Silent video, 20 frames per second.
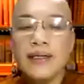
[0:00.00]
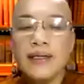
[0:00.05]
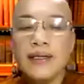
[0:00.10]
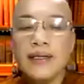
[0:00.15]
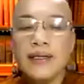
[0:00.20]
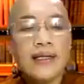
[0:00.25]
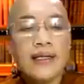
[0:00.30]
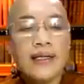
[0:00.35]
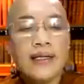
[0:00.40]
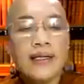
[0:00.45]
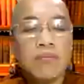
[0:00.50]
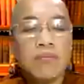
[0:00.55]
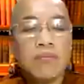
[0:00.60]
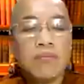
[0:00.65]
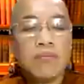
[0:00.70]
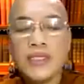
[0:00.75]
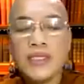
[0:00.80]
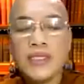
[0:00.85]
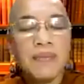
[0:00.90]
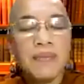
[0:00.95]
most of the
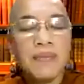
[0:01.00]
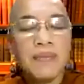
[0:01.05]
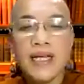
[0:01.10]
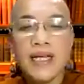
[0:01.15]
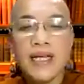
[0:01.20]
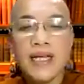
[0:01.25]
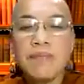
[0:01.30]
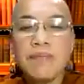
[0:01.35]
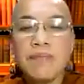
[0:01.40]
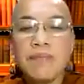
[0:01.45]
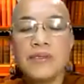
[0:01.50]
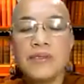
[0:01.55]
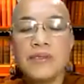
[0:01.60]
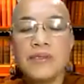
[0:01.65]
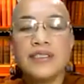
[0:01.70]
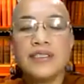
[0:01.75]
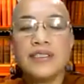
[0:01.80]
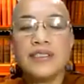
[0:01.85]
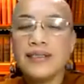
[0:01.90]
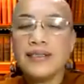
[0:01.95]
temples,
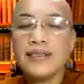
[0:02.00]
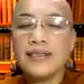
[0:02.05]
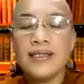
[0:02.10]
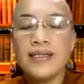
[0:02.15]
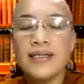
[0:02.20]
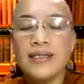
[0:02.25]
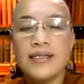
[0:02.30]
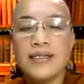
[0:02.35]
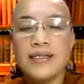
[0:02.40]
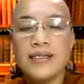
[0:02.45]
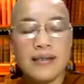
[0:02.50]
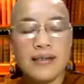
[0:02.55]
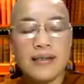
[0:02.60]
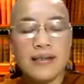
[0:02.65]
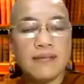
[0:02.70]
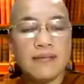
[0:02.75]
chanting is uh,